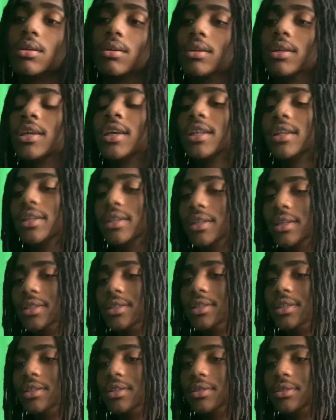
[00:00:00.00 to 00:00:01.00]
hidden
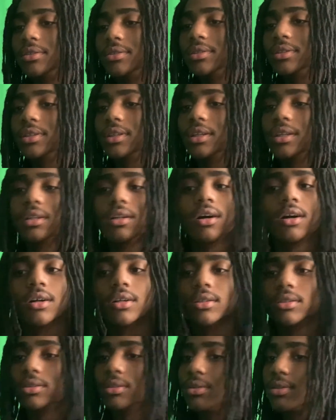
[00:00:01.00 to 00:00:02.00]
details, and, know
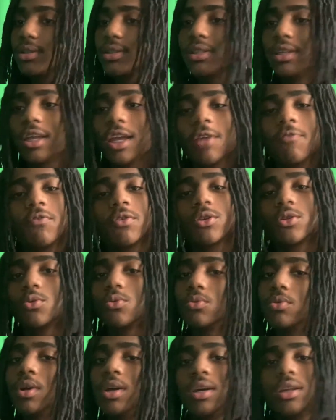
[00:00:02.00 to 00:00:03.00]
what I'm saying, every clue.